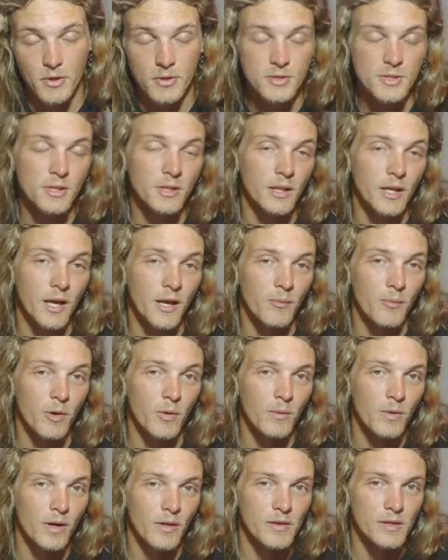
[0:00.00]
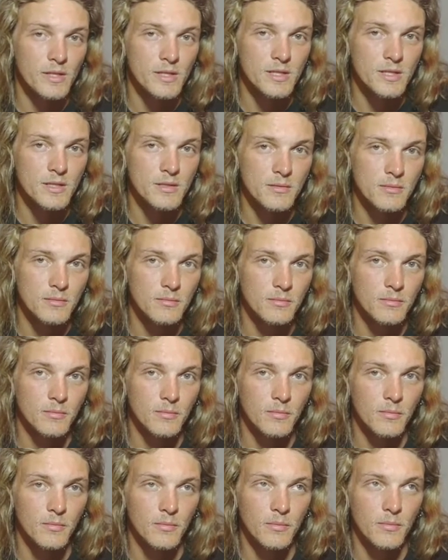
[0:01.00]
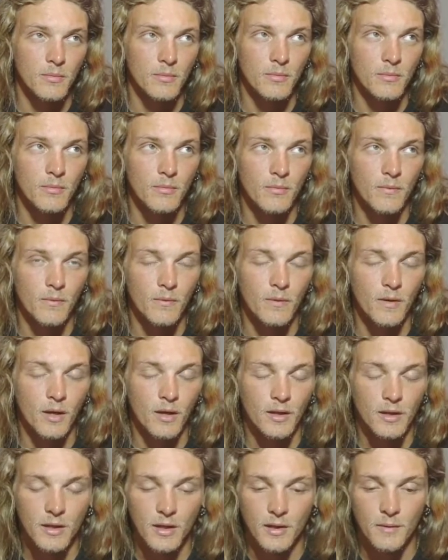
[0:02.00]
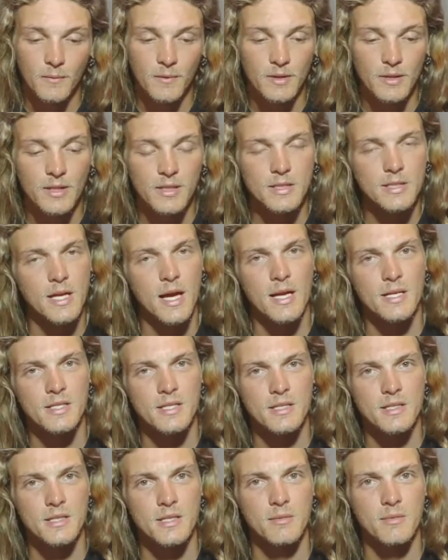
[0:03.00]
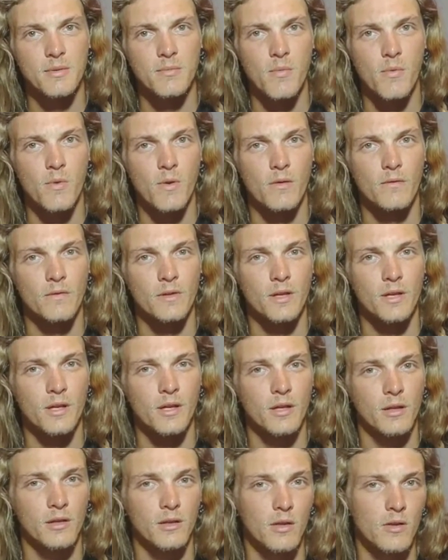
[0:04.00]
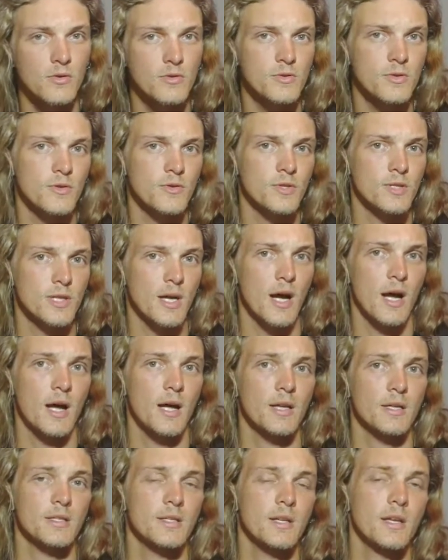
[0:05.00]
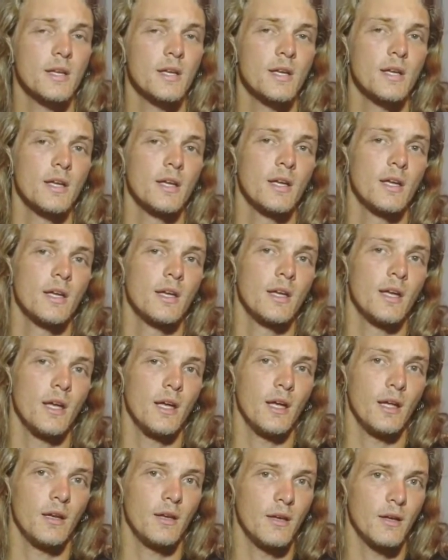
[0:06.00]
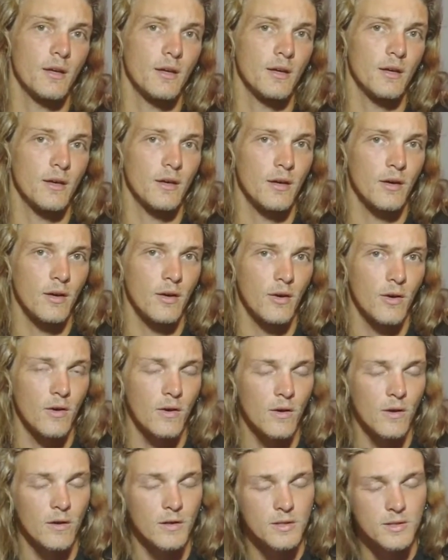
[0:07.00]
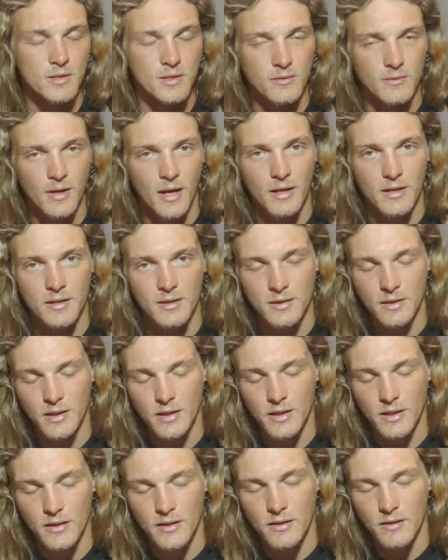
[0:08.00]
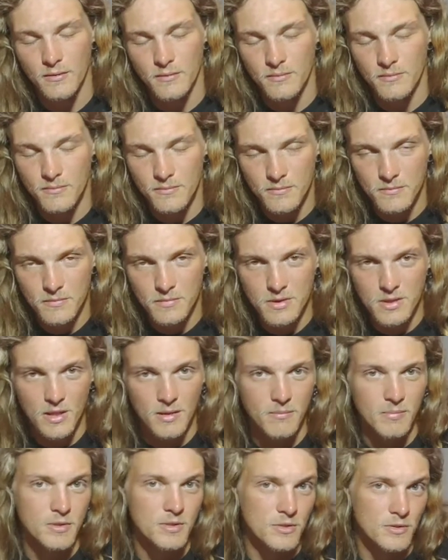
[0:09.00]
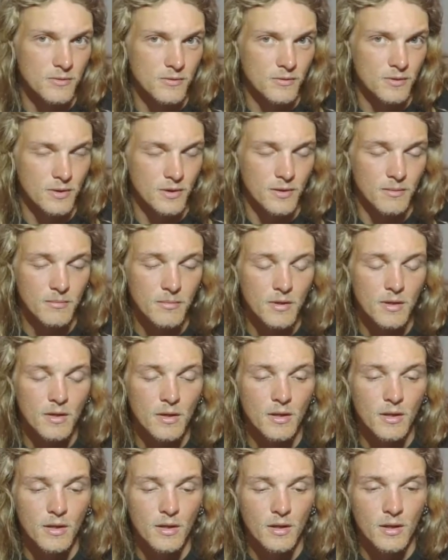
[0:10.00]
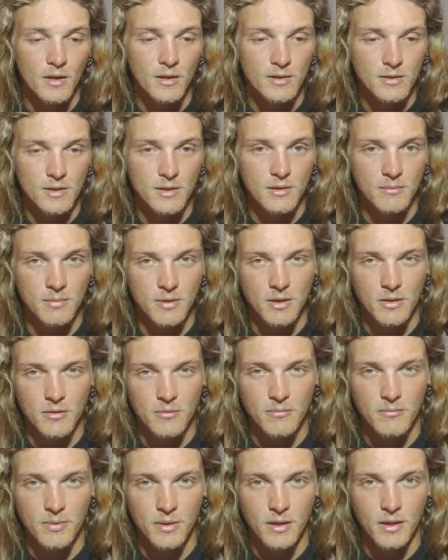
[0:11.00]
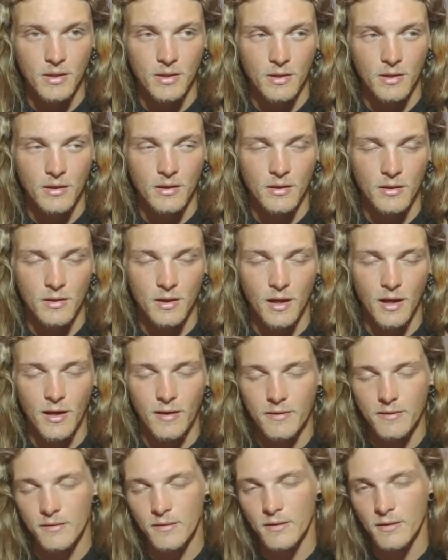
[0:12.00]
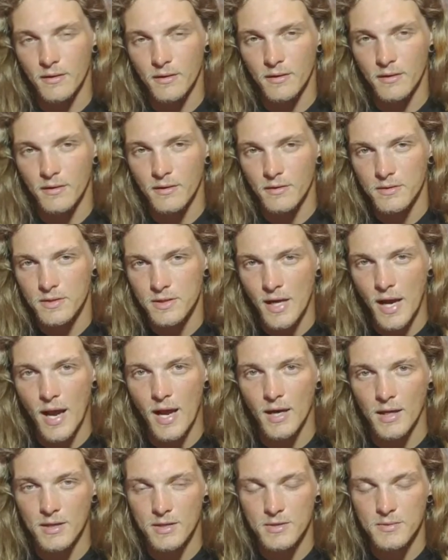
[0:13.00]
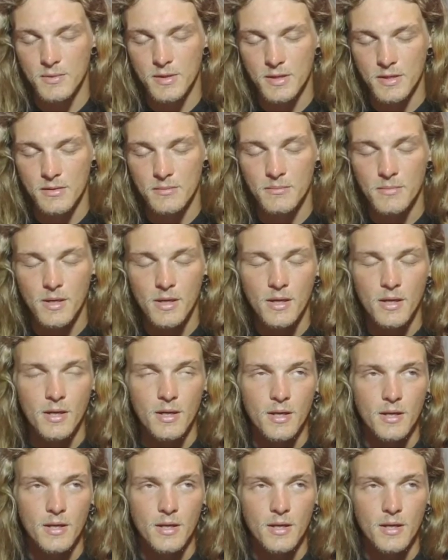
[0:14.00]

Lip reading: Personally, I want one of these. Again, with these guys, is going to be more of the enclosure size and hard to regulate temperature for them is going to be your big, I think, challenge with them.